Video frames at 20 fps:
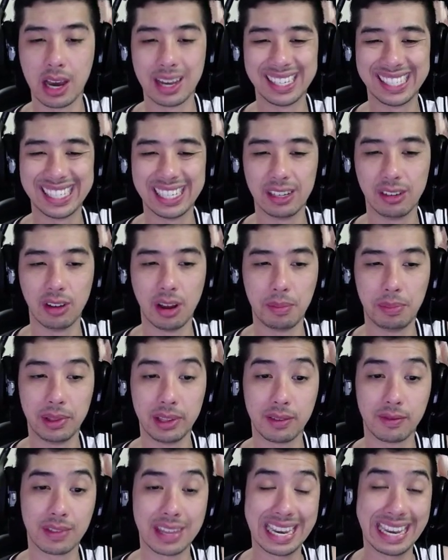until I
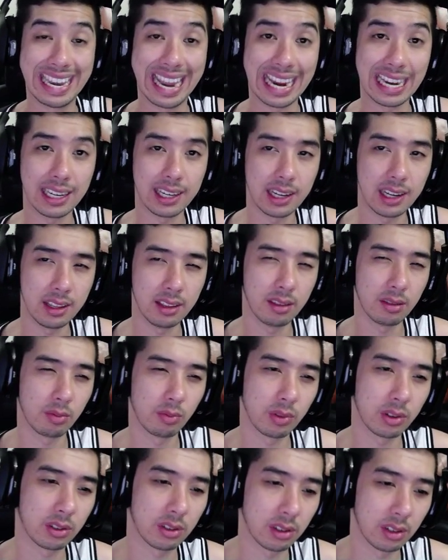believe the 19th,
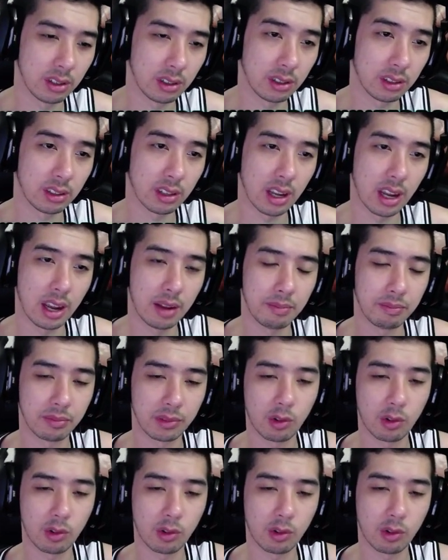which is um,